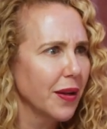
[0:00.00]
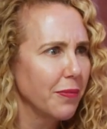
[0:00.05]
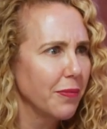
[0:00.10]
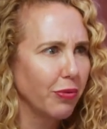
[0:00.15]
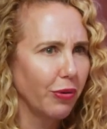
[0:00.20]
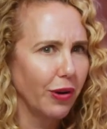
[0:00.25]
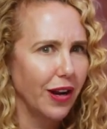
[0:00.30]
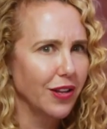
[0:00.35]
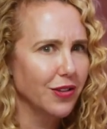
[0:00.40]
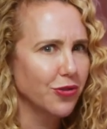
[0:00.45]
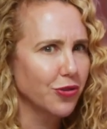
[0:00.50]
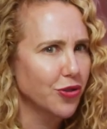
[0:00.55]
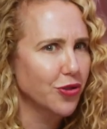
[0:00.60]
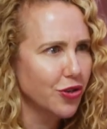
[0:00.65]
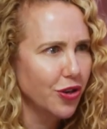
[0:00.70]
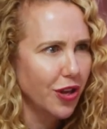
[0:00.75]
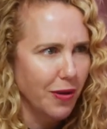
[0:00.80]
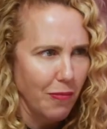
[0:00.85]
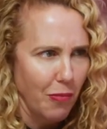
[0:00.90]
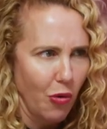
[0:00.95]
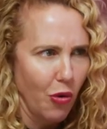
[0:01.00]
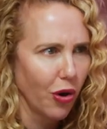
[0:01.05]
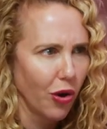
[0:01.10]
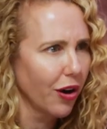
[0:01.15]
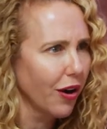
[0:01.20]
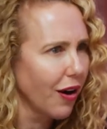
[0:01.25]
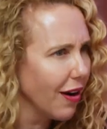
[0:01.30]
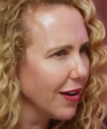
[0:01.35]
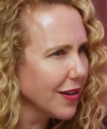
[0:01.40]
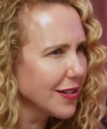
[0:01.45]
brands are shooting
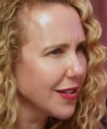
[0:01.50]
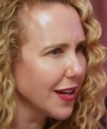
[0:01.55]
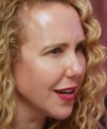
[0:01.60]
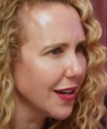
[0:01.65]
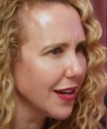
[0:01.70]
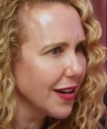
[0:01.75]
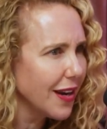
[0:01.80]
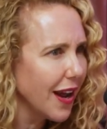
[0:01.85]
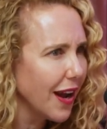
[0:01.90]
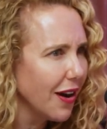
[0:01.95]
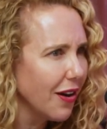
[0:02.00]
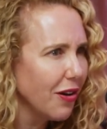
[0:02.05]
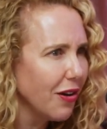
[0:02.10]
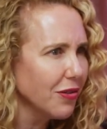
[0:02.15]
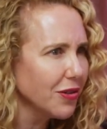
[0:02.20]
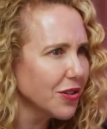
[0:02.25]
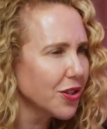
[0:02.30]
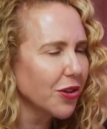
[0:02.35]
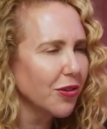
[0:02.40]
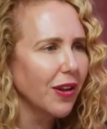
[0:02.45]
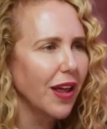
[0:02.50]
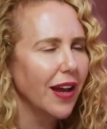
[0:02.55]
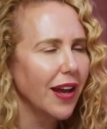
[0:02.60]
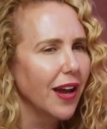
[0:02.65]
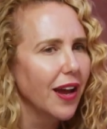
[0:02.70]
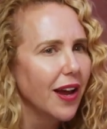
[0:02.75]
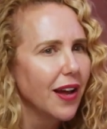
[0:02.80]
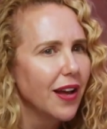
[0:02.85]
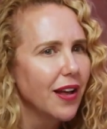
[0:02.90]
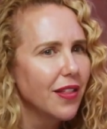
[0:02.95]
more content now. Yeah. So like
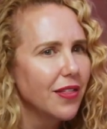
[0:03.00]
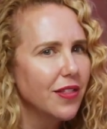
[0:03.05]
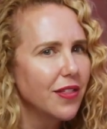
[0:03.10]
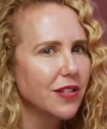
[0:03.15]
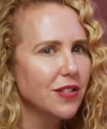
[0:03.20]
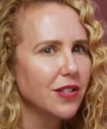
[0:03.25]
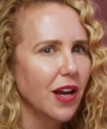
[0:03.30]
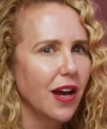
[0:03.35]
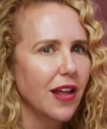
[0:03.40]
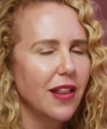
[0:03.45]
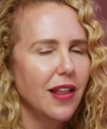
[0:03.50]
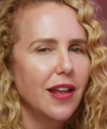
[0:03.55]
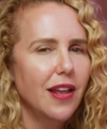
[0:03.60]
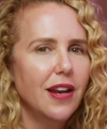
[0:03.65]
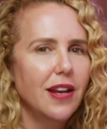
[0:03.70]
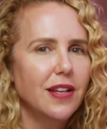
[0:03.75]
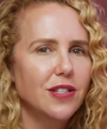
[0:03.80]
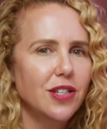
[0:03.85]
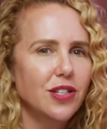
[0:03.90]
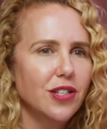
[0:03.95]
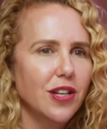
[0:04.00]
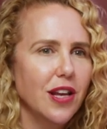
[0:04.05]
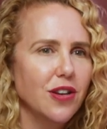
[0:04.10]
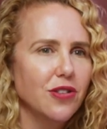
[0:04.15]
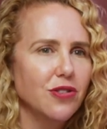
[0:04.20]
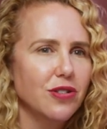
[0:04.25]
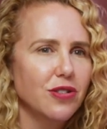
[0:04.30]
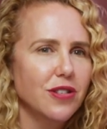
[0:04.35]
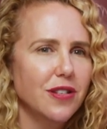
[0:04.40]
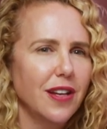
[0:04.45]
this I, and it's just
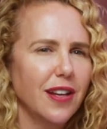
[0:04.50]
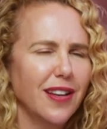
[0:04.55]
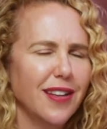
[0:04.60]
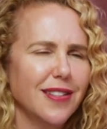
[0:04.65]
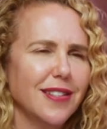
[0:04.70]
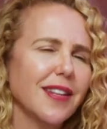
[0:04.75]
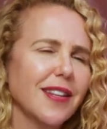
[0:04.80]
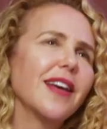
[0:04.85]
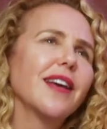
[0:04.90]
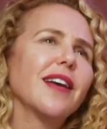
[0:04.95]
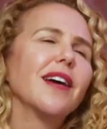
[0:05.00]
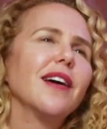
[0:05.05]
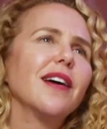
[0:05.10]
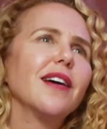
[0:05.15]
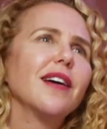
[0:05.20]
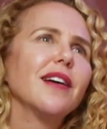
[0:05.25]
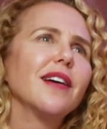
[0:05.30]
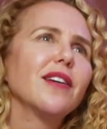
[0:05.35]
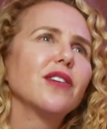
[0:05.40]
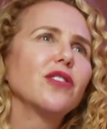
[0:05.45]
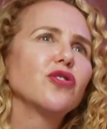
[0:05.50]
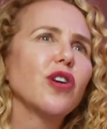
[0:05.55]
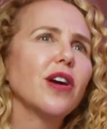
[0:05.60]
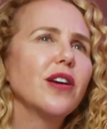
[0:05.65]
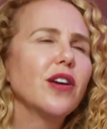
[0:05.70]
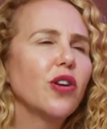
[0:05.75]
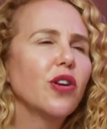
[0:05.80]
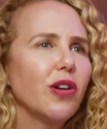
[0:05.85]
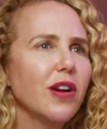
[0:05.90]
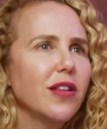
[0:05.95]
interesting it's like
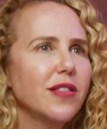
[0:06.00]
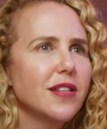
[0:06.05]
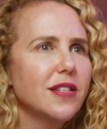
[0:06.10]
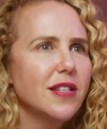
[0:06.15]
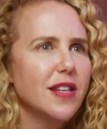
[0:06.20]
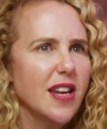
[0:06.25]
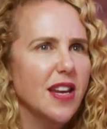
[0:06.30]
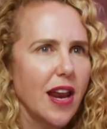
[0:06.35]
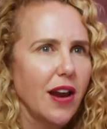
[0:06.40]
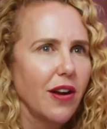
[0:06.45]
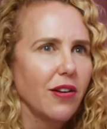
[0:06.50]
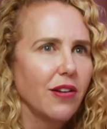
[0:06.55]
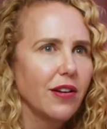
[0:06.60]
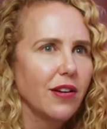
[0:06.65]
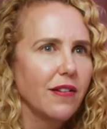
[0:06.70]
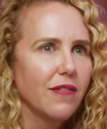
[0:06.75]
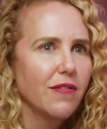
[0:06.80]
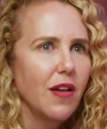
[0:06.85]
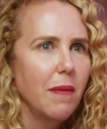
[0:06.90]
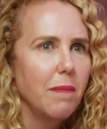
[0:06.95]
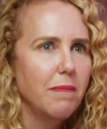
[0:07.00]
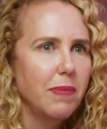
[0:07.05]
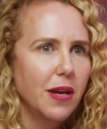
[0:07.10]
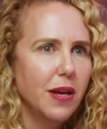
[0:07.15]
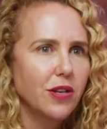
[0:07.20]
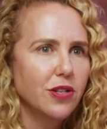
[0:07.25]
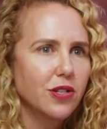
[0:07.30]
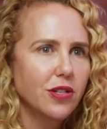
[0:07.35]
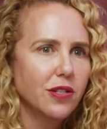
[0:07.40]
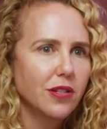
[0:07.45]
trying to create this narrative that
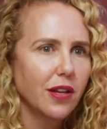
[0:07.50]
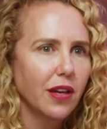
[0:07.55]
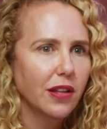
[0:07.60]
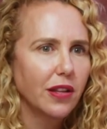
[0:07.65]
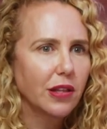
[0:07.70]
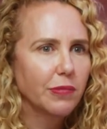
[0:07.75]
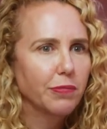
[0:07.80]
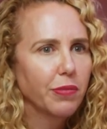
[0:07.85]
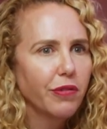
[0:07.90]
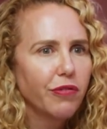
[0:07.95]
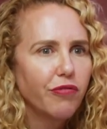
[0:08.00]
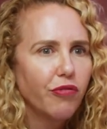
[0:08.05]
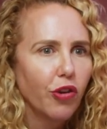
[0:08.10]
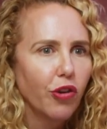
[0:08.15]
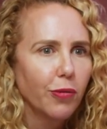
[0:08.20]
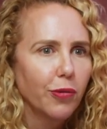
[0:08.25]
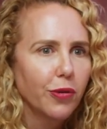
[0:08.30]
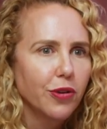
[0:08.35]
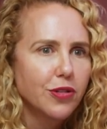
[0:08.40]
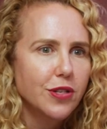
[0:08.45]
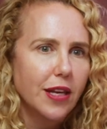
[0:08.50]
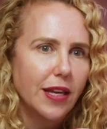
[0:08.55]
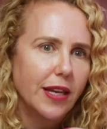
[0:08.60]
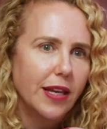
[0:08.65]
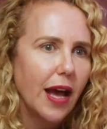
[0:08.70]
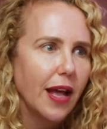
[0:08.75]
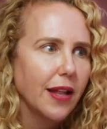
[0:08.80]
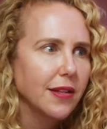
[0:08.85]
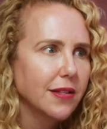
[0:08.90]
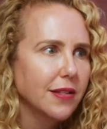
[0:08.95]
pitches like the performers
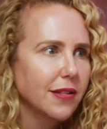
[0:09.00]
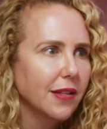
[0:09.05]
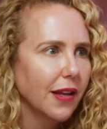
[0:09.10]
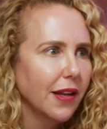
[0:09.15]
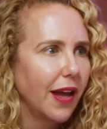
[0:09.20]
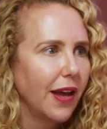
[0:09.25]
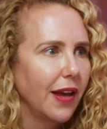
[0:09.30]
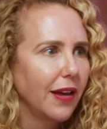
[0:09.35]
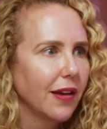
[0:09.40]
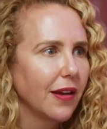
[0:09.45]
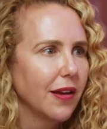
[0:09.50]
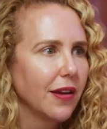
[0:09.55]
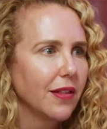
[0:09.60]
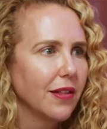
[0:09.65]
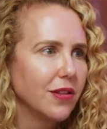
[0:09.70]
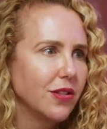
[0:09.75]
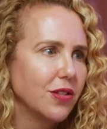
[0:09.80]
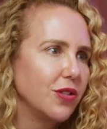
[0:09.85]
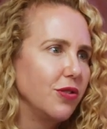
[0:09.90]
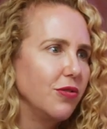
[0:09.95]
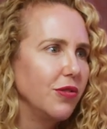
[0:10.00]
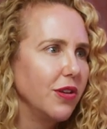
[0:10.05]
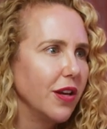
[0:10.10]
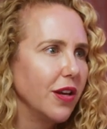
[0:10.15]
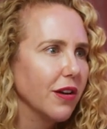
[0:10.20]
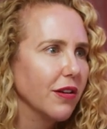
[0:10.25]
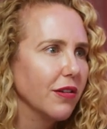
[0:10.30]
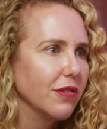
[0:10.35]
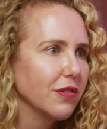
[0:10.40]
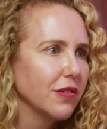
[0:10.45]
against like the
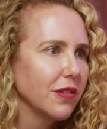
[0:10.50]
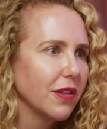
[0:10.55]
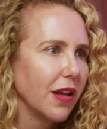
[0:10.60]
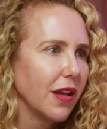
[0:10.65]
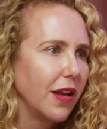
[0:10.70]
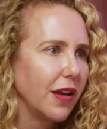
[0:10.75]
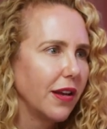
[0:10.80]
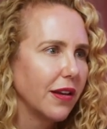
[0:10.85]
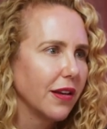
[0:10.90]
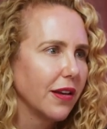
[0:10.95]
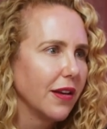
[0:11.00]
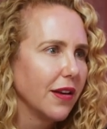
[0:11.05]
studios like